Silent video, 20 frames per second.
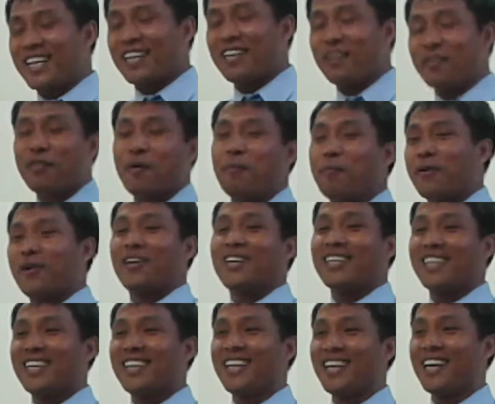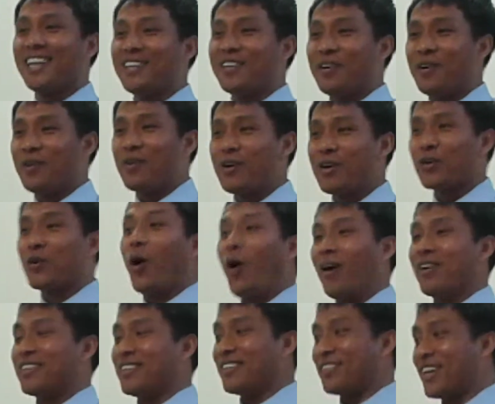and evaporate,
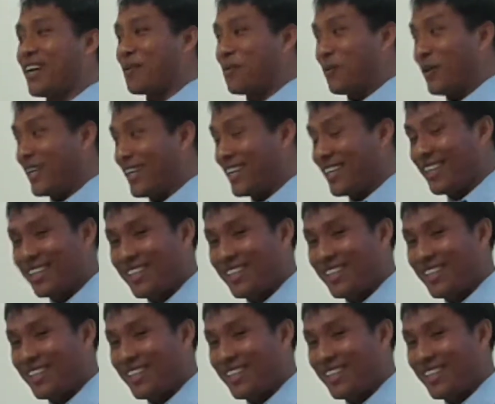gone right away.